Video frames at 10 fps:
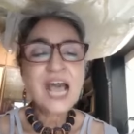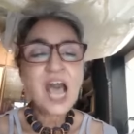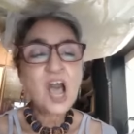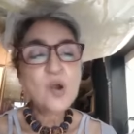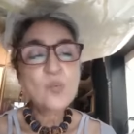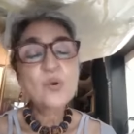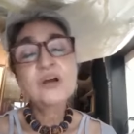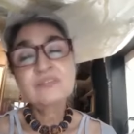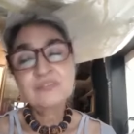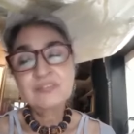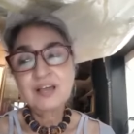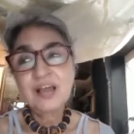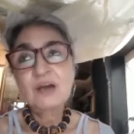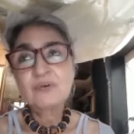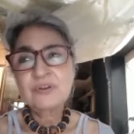are worth
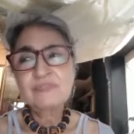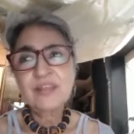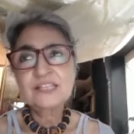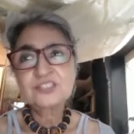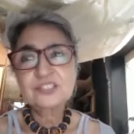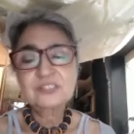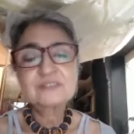our reflection.